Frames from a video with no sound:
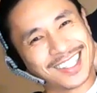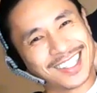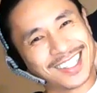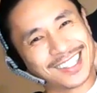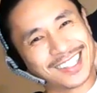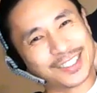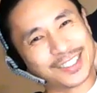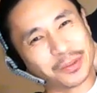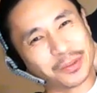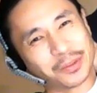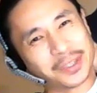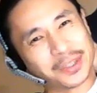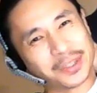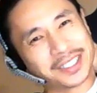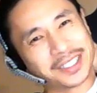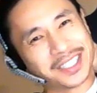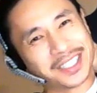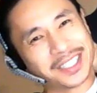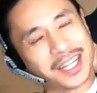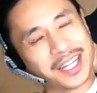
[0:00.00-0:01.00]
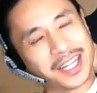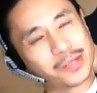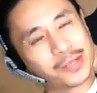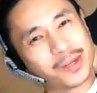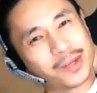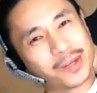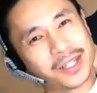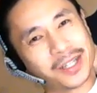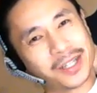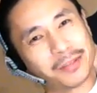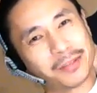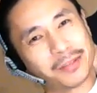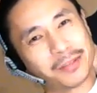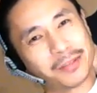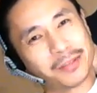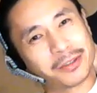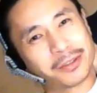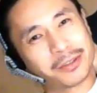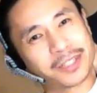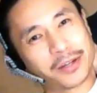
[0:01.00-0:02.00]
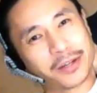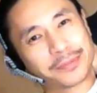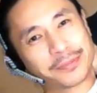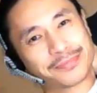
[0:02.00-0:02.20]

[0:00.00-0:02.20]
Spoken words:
So working down to our elbows now.